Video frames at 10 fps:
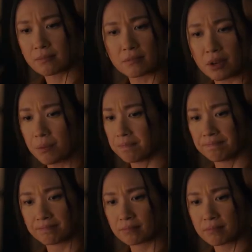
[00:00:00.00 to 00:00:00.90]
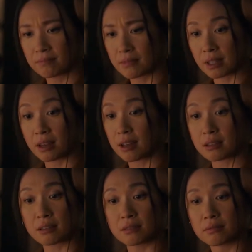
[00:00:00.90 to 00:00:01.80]
has shown to him around 1
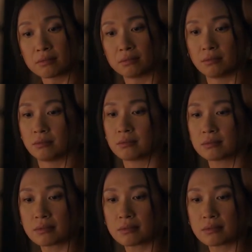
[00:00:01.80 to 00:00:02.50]
month back, and